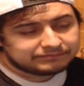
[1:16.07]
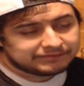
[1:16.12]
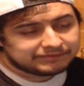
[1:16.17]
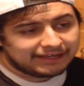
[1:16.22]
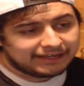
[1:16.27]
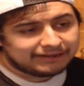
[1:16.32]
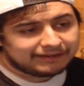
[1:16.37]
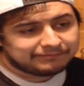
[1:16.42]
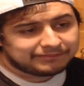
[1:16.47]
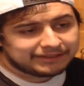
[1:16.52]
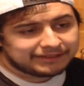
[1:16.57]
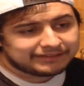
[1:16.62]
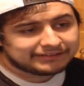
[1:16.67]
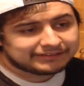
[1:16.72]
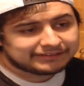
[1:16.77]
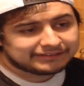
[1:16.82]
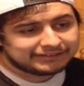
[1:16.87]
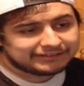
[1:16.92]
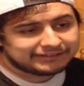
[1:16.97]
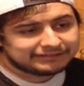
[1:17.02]
Yeah,
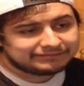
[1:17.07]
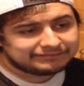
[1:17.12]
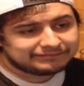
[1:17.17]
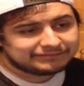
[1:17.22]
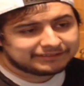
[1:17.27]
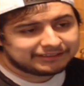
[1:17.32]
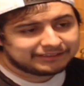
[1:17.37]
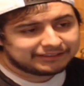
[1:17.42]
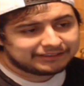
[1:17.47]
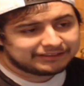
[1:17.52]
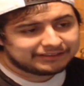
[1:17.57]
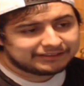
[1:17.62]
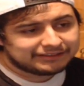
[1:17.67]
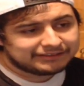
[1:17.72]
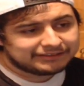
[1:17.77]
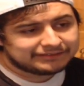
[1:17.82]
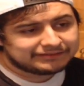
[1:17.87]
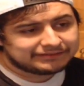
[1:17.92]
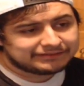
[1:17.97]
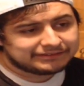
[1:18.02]
basically.
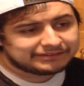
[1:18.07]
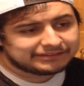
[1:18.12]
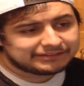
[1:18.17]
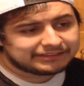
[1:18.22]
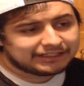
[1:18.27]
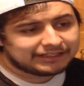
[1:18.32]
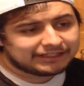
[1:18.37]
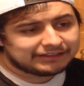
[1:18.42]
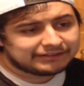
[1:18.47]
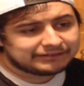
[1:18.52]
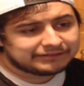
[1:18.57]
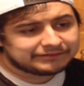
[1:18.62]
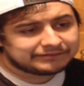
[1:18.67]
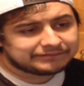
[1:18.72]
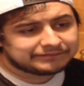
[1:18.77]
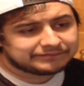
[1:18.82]
Just how.